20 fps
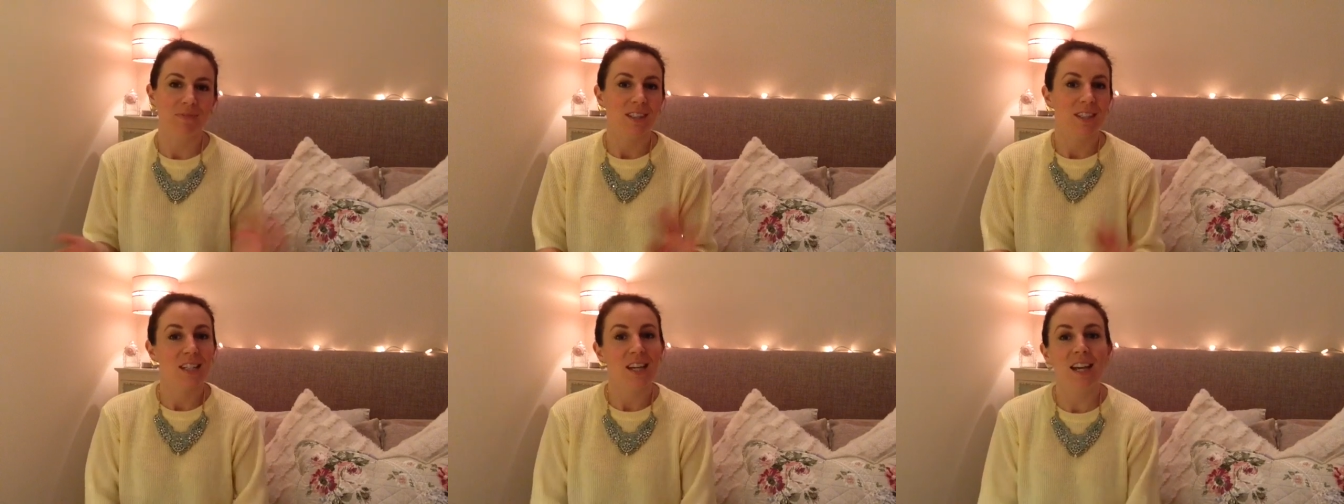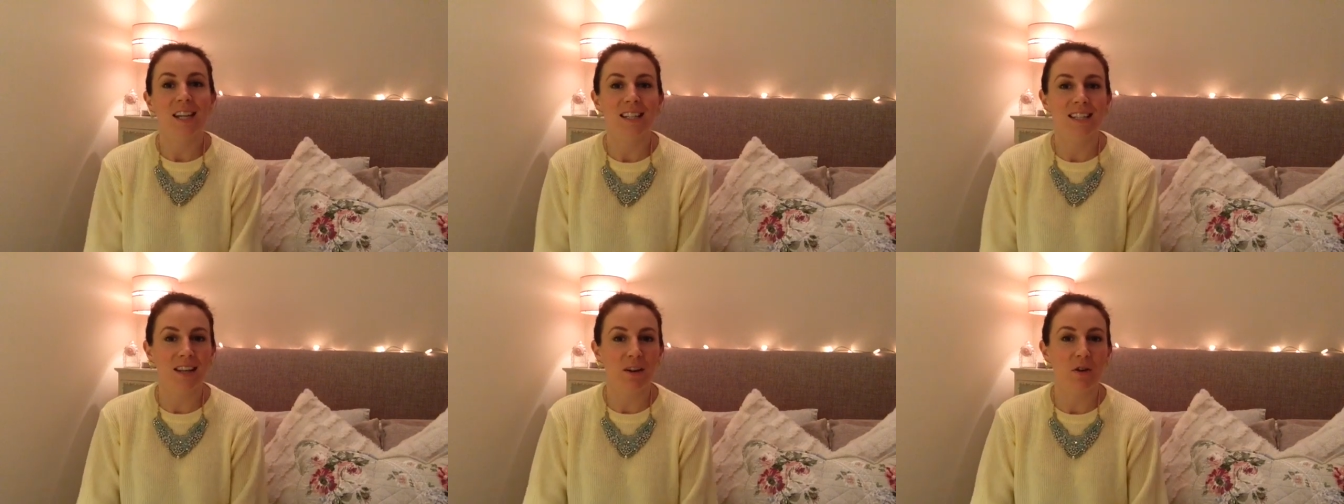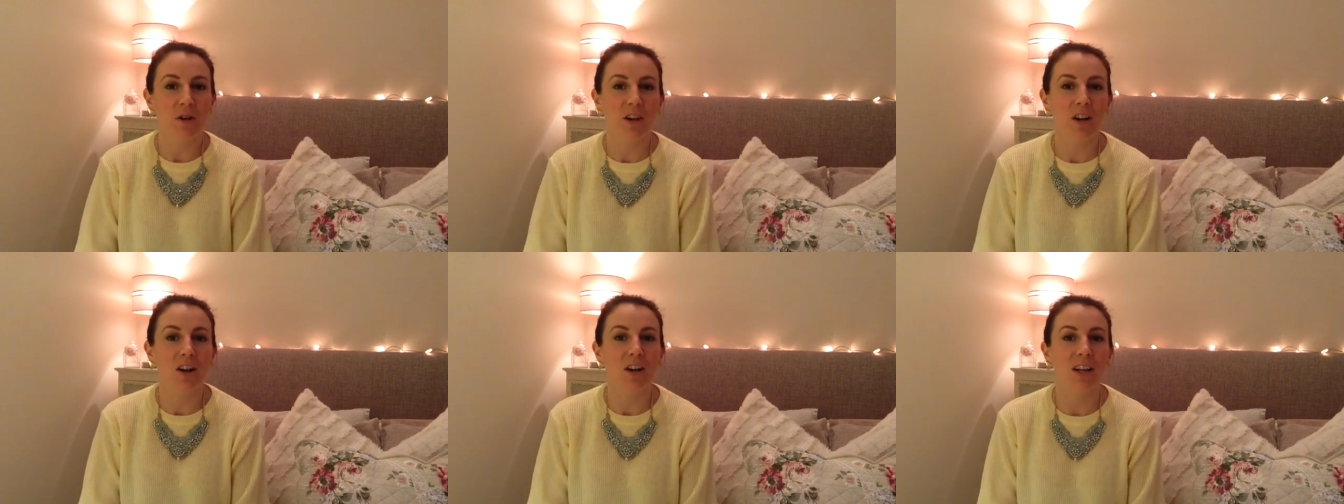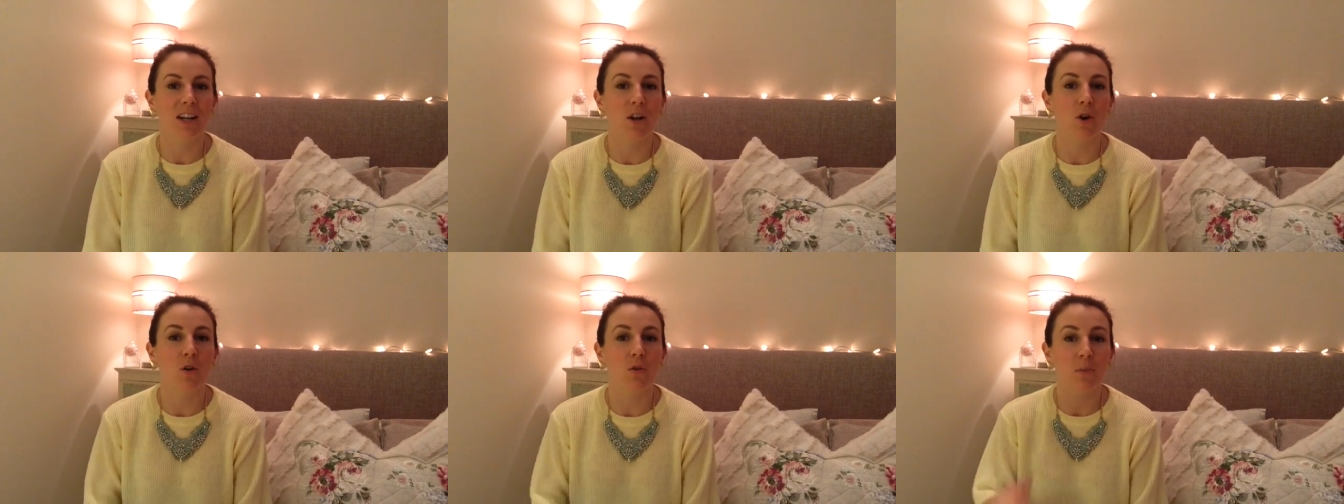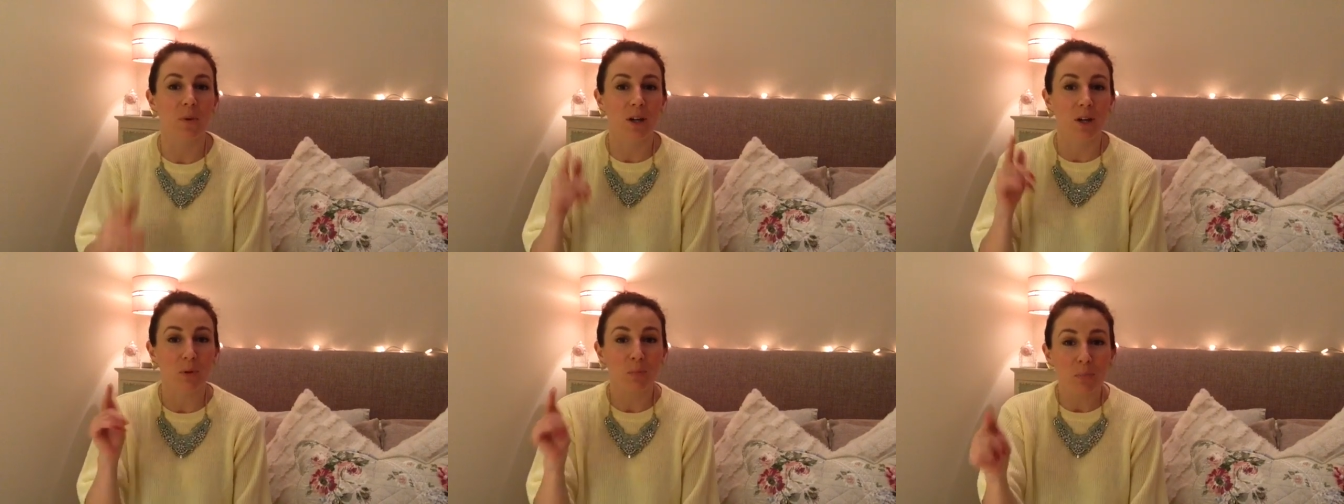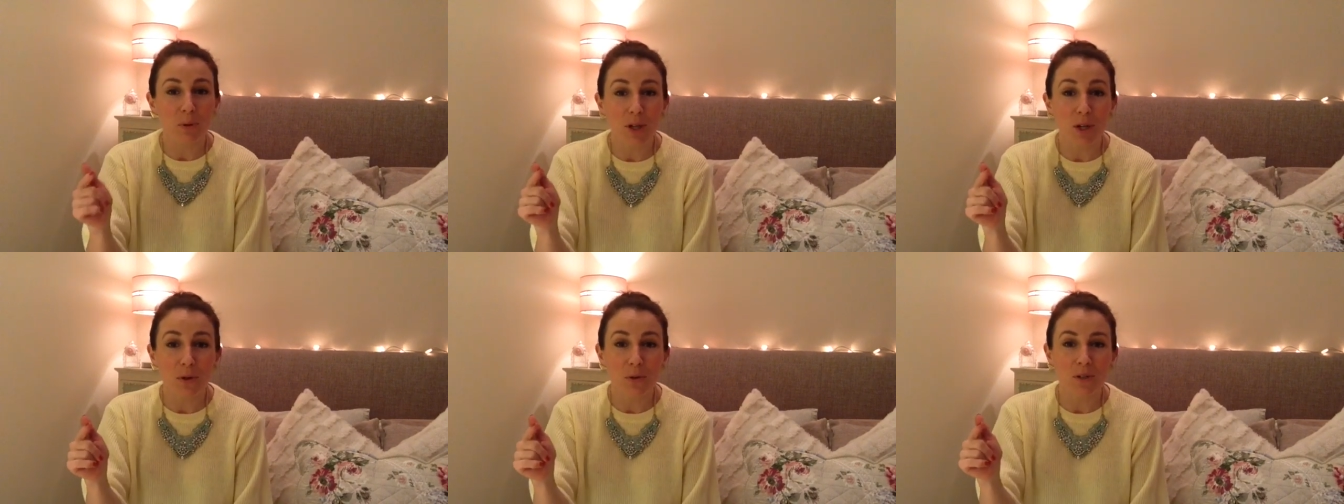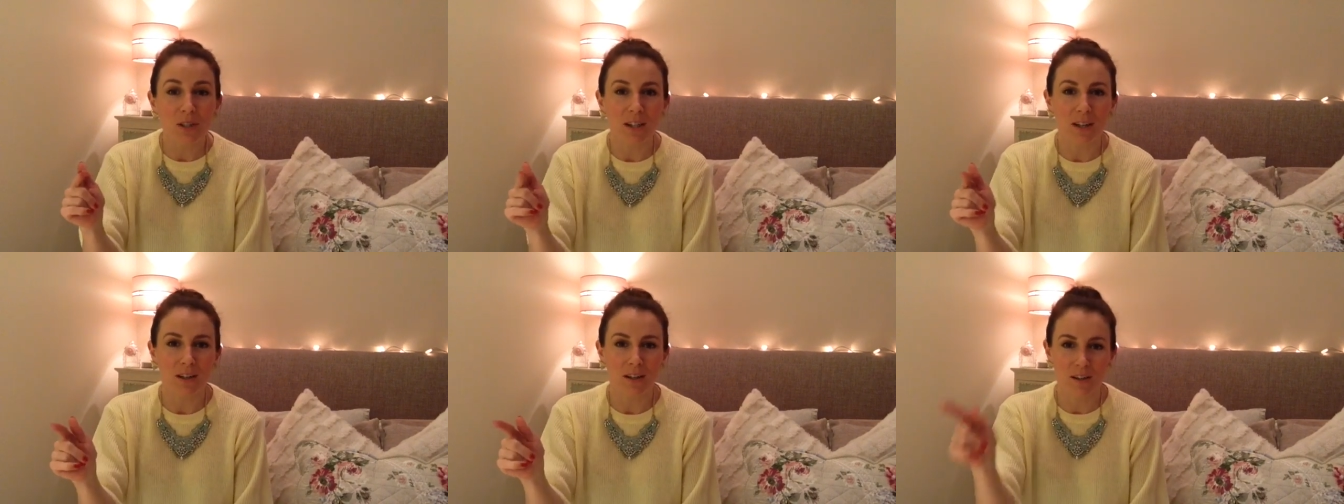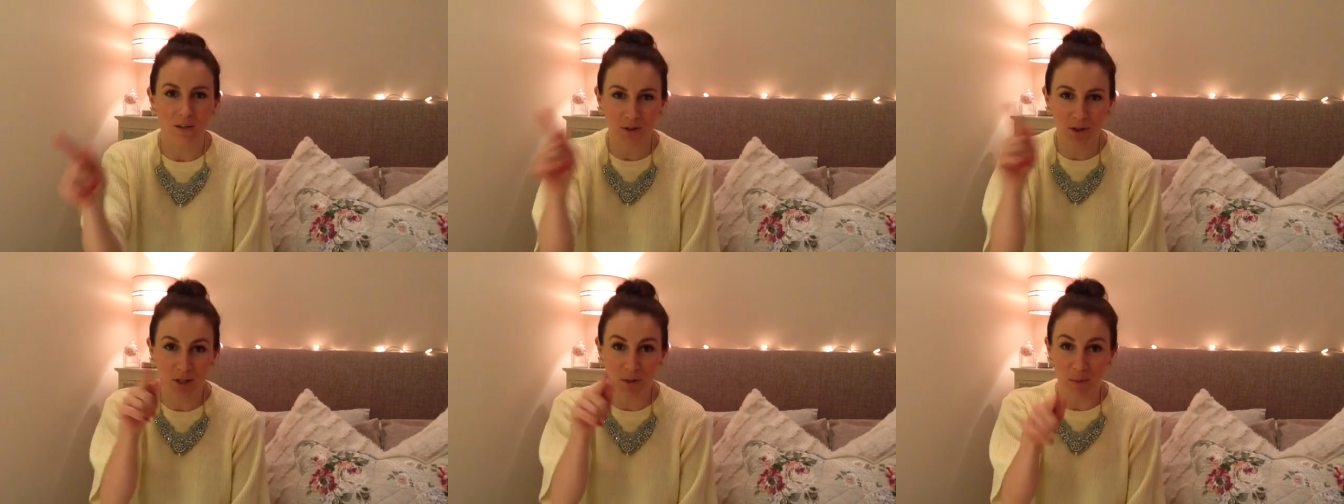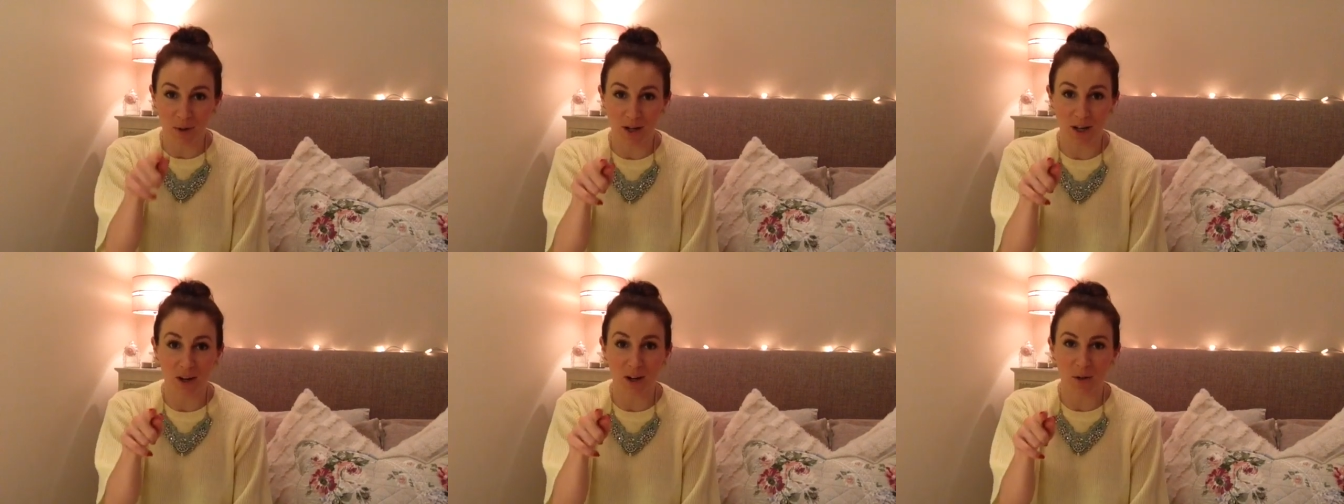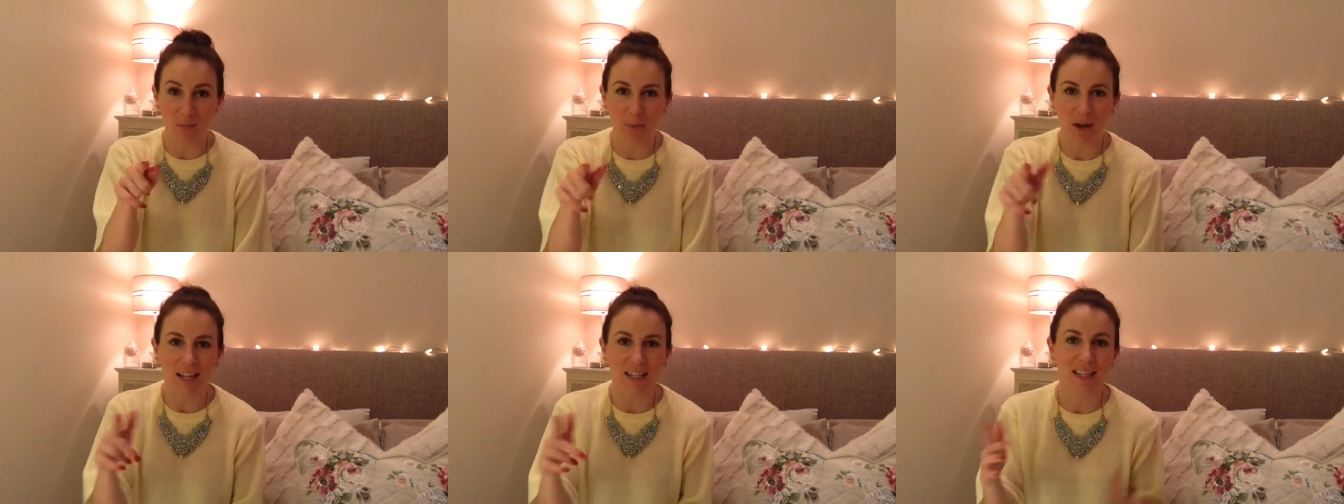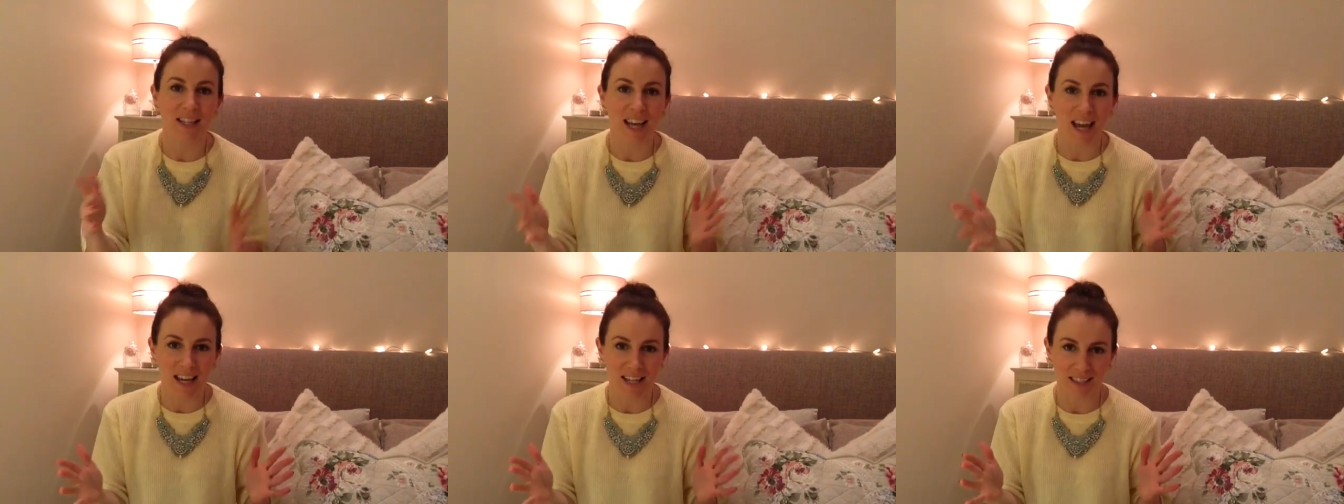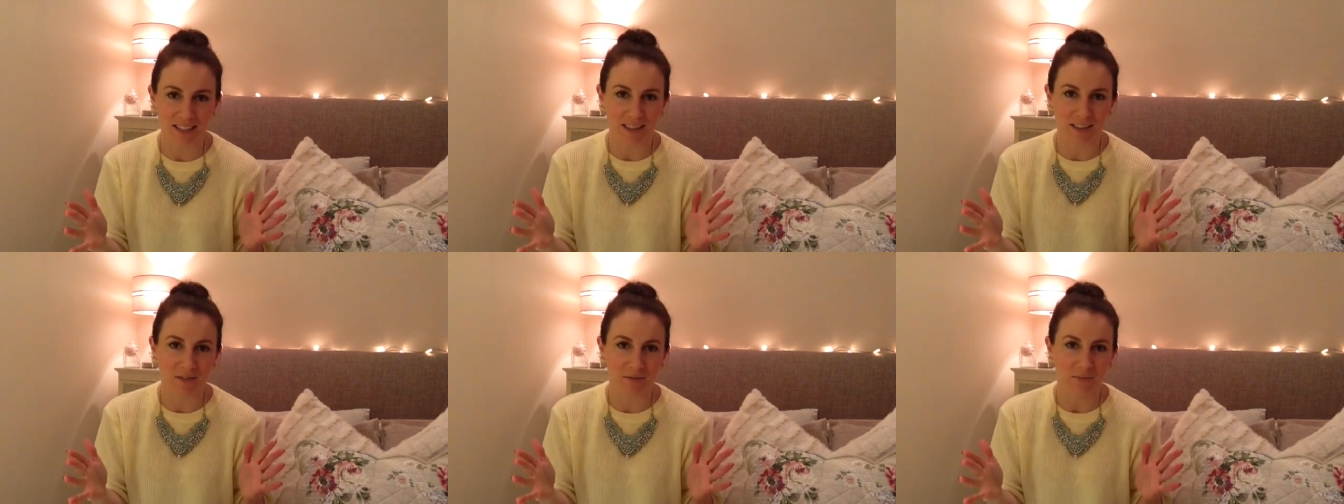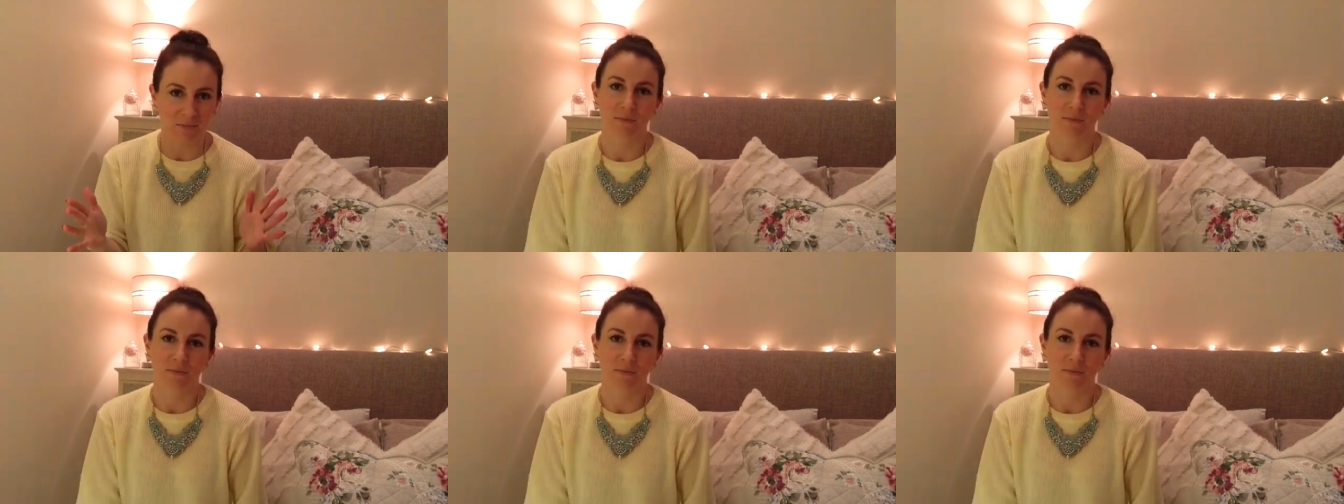Turns out I can't get it off my computer onto my iPad to edit.